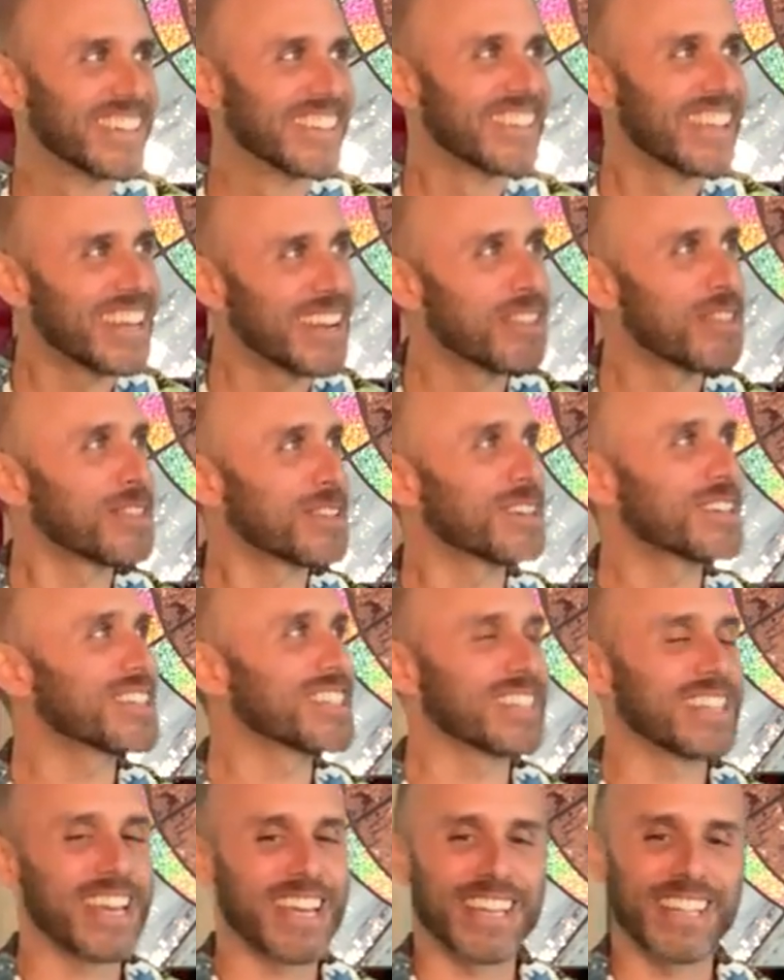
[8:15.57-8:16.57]
Then on
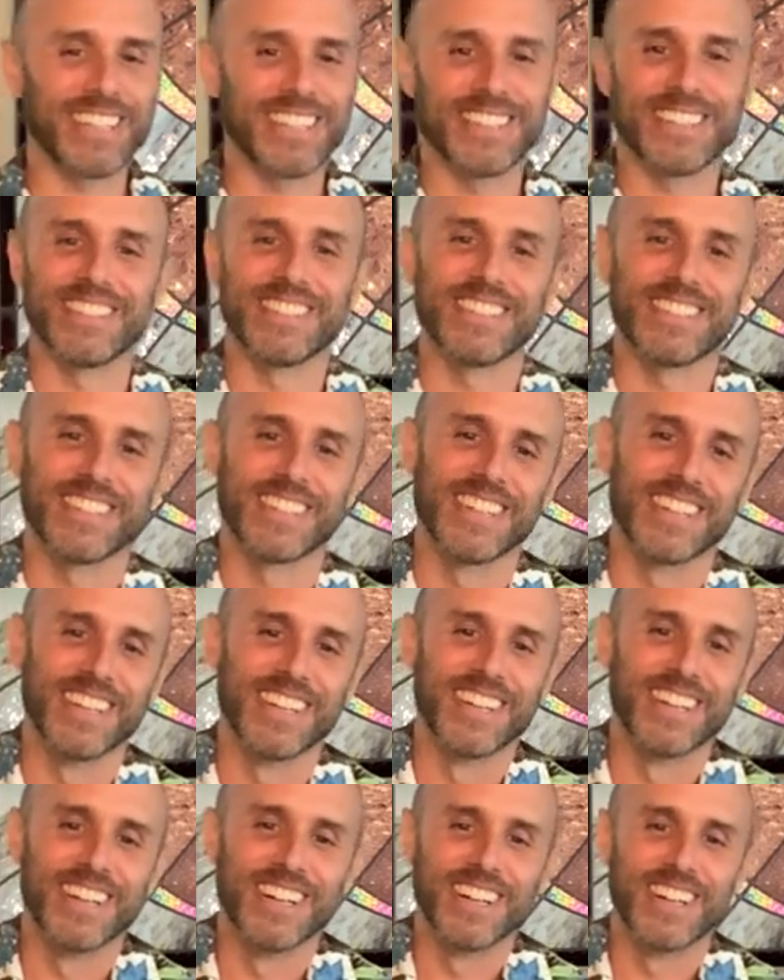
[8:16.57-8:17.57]
Thursday,
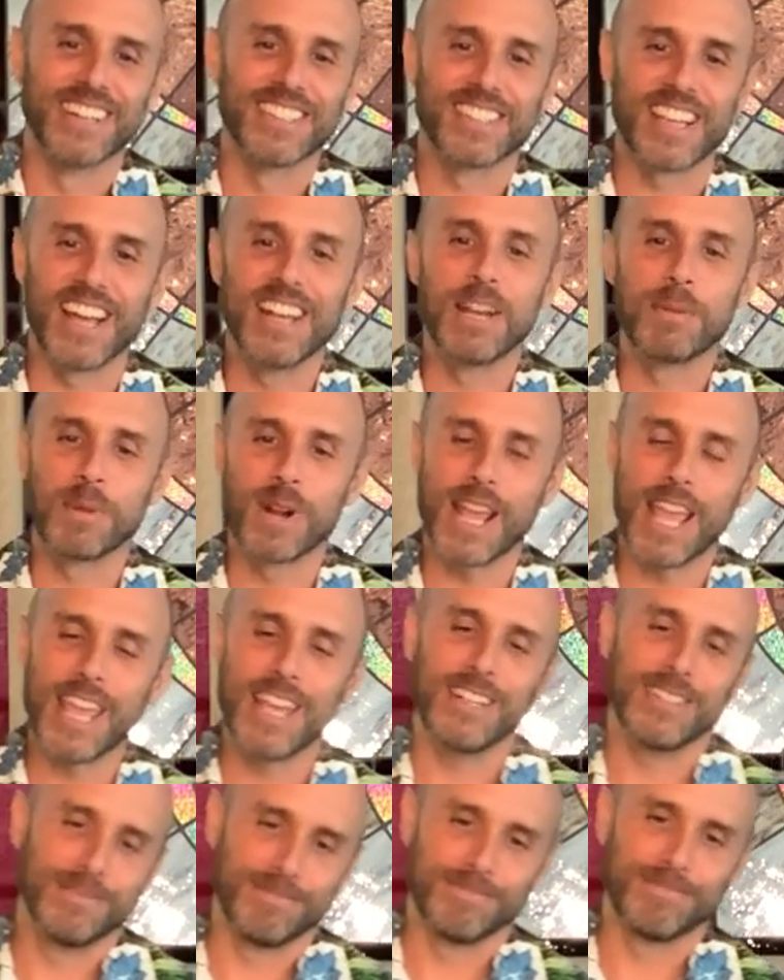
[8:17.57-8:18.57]
sign number
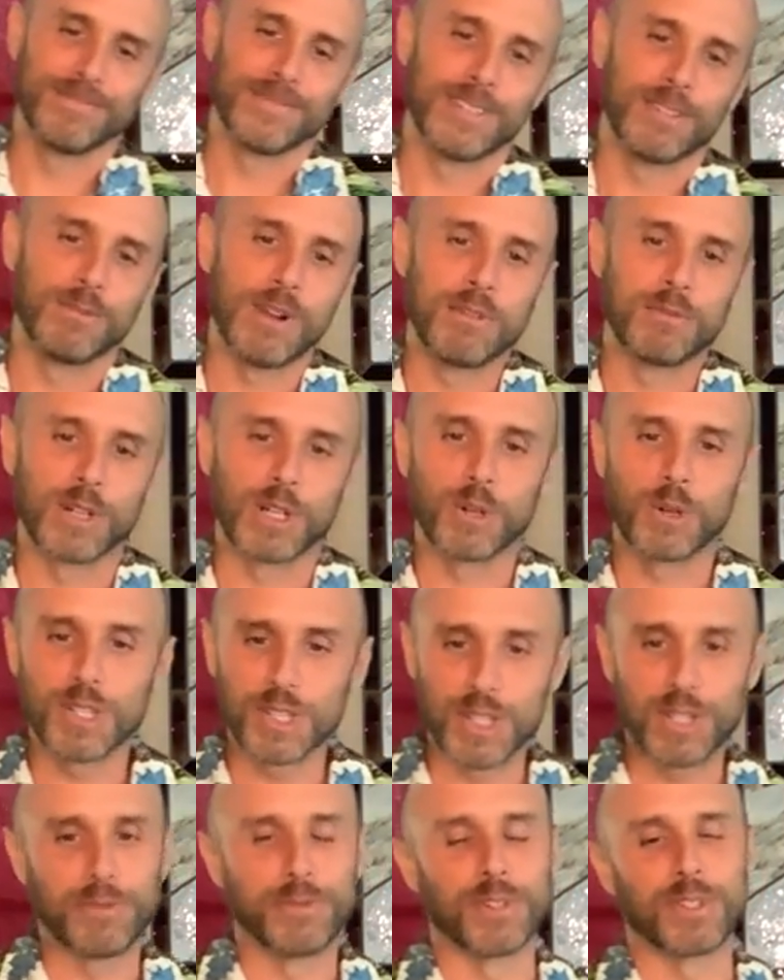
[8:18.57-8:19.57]
8, Reverend
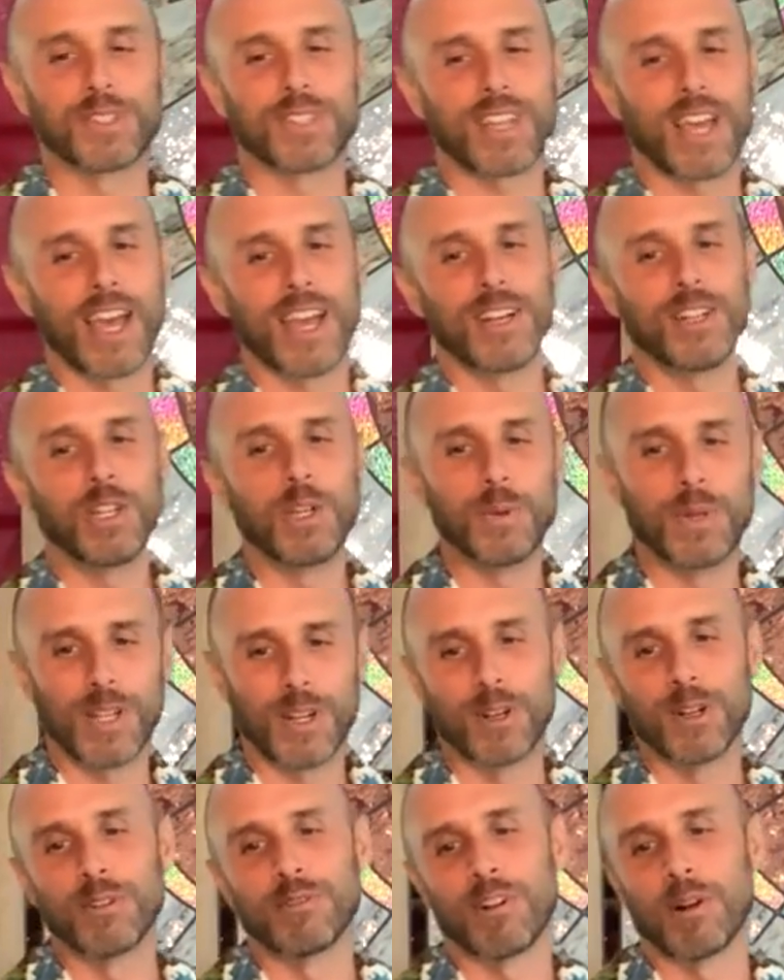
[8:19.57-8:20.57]
Christopher's sign, who we
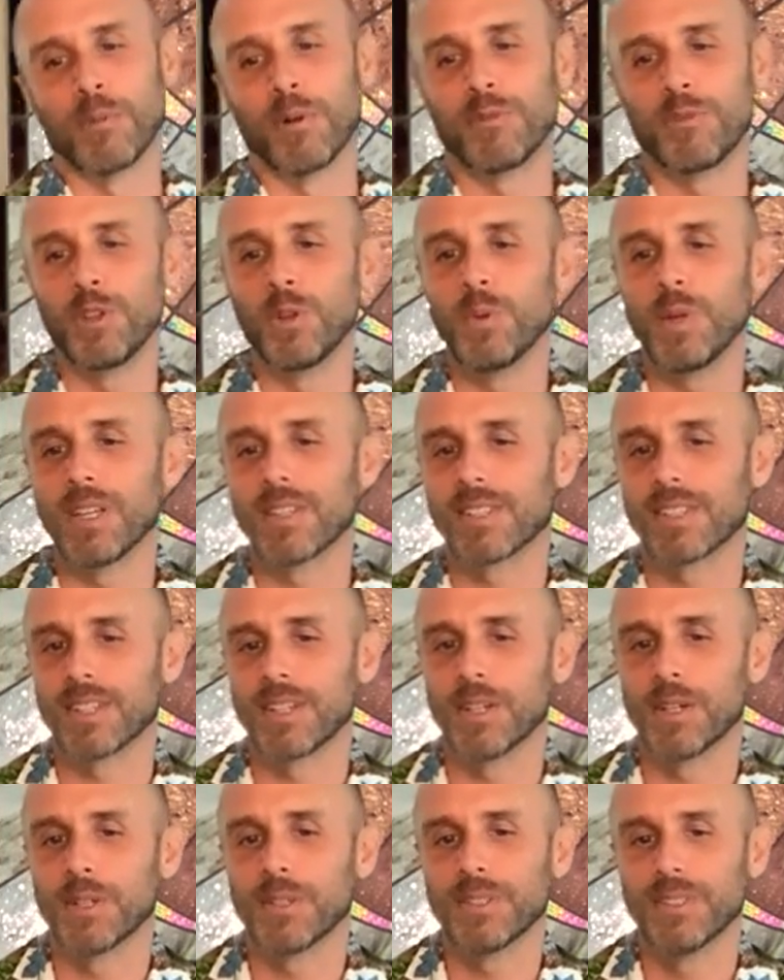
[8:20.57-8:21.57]
heard from a few weeks
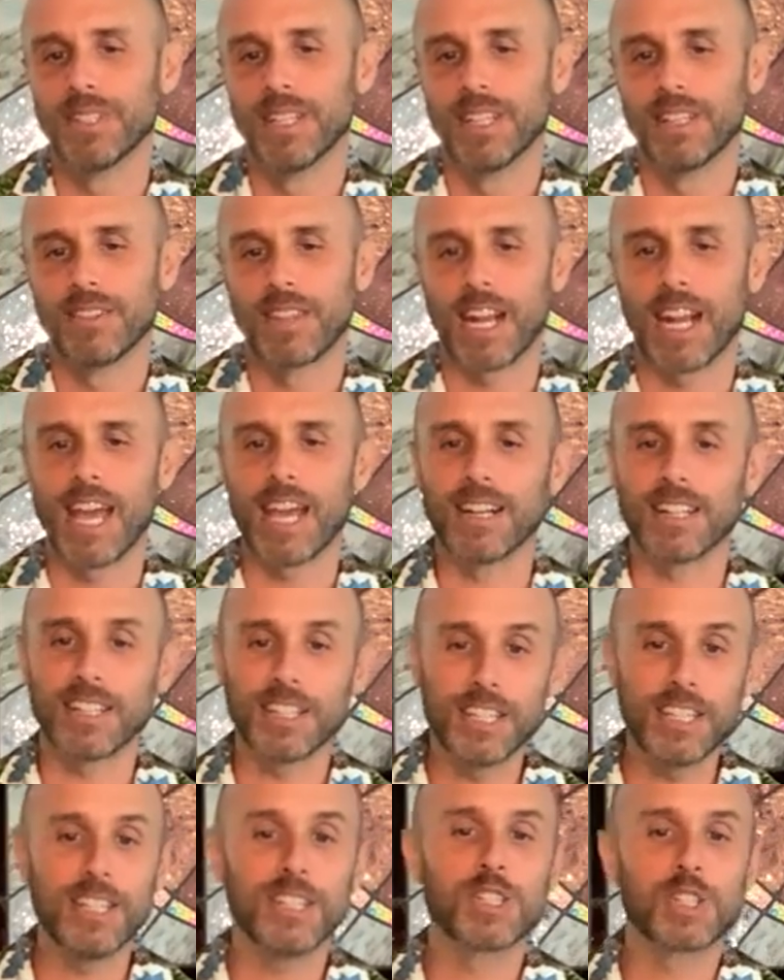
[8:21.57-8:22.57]
ago, that I had
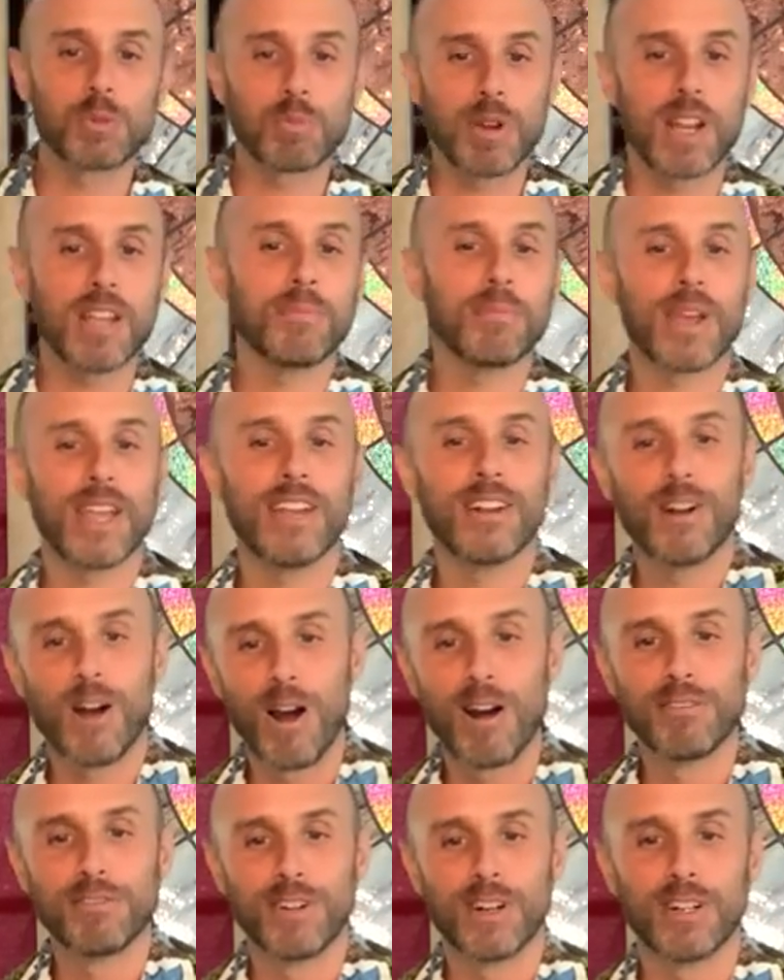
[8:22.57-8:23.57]
cleaned spray paint
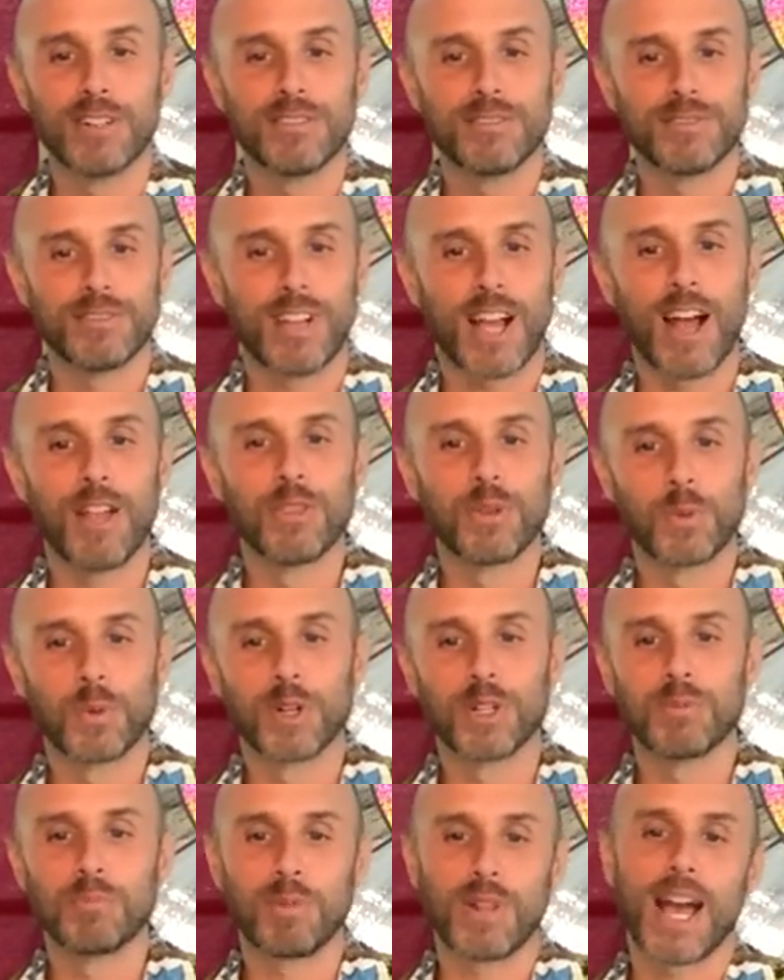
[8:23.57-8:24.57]
off of, had the
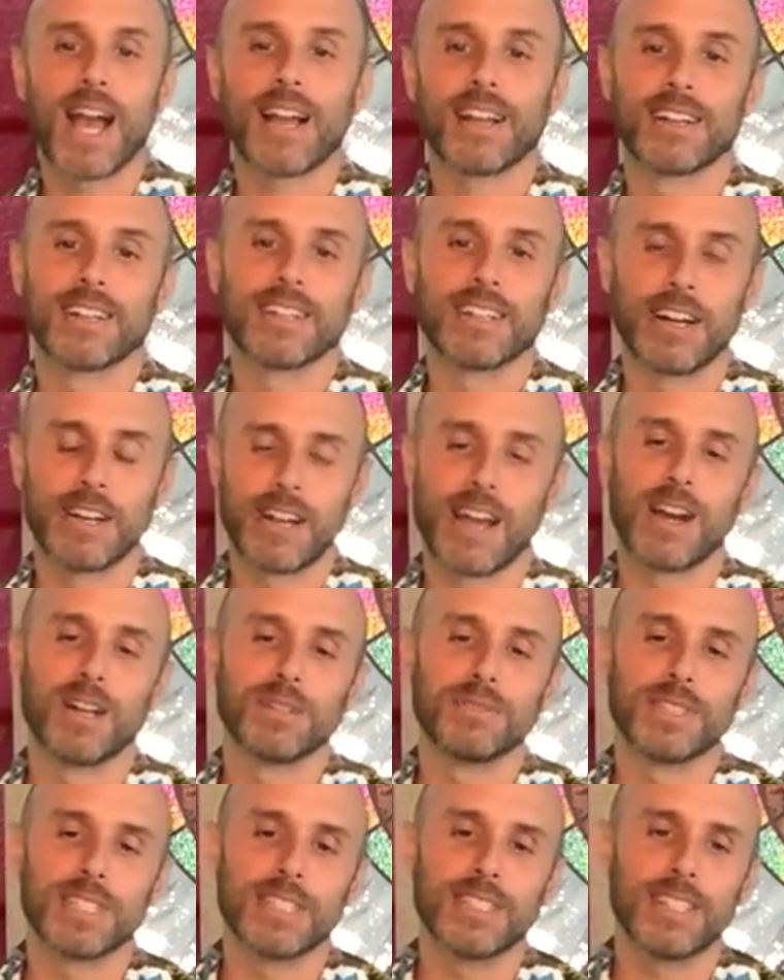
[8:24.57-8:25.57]
word black cut out
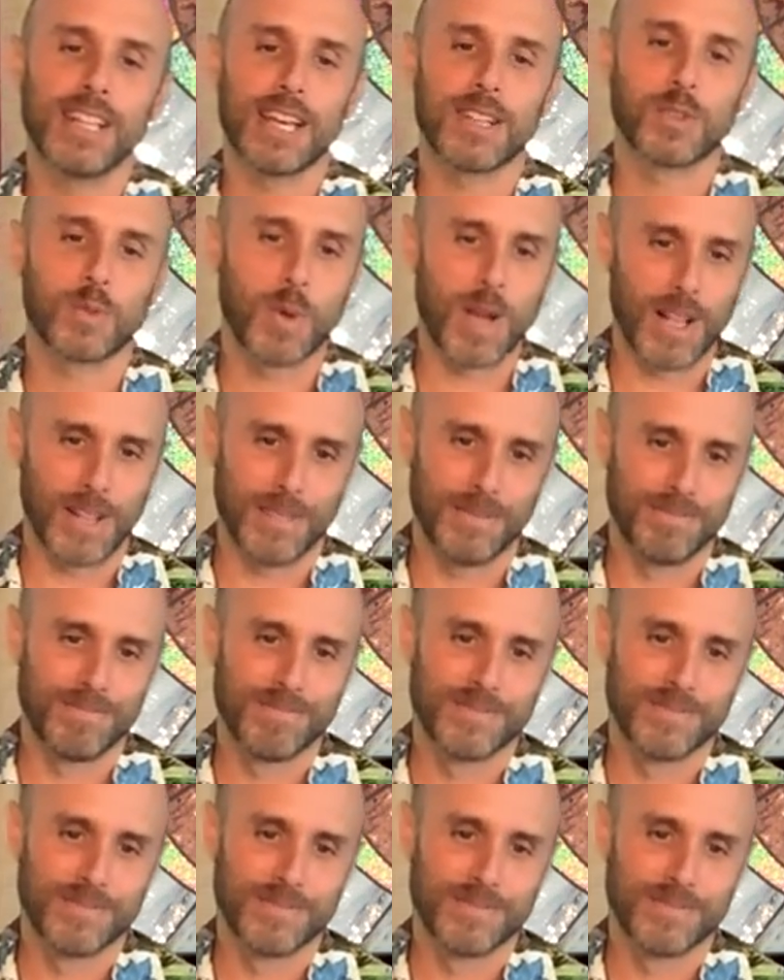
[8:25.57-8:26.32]
of it as well.